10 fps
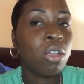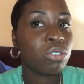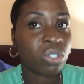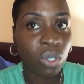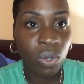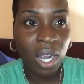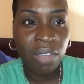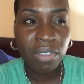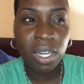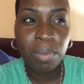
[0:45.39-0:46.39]
So now
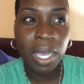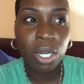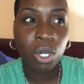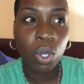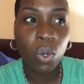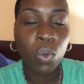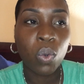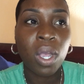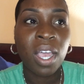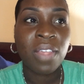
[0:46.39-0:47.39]
if anybody
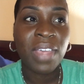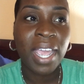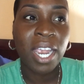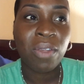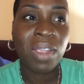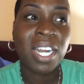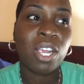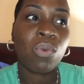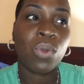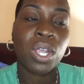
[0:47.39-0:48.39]
know that area,
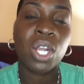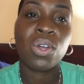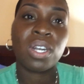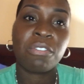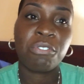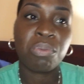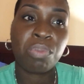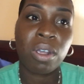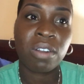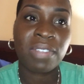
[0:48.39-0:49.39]
they're working on a few
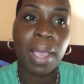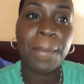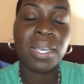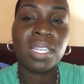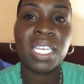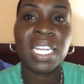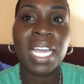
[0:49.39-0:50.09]
part of that building.